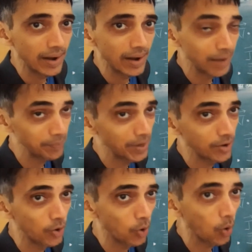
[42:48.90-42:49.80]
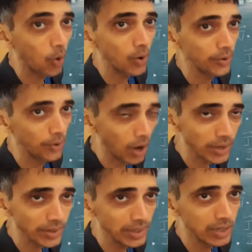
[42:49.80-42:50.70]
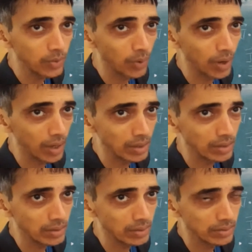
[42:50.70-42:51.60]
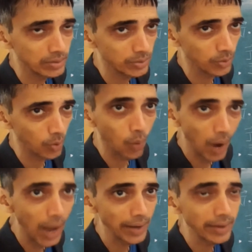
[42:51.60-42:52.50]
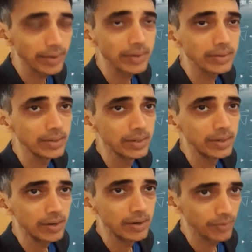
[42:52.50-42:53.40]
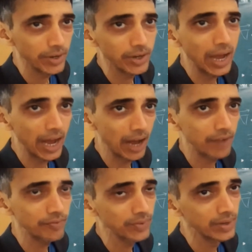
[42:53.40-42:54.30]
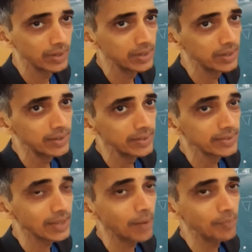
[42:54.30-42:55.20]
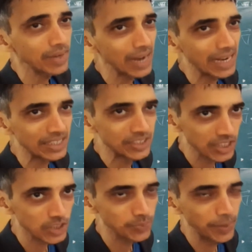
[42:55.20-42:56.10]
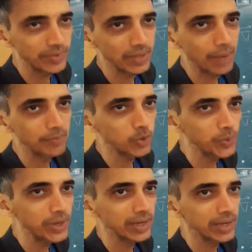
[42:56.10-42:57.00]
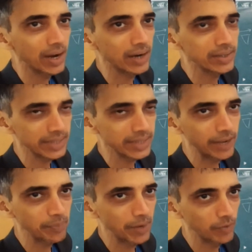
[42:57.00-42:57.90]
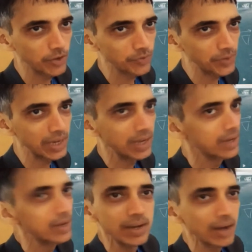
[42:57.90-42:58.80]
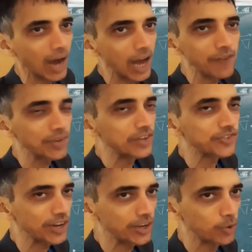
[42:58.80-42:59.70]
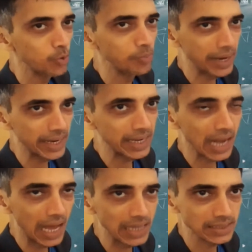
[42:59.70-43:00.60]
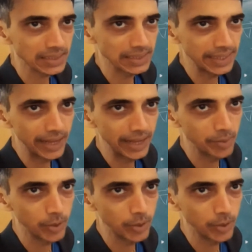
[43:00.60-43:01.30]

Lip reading: Had been rho not equal to rho 1, we have some adjustment, some tweak in our statement, which we unflinchingly do make in class, that there will be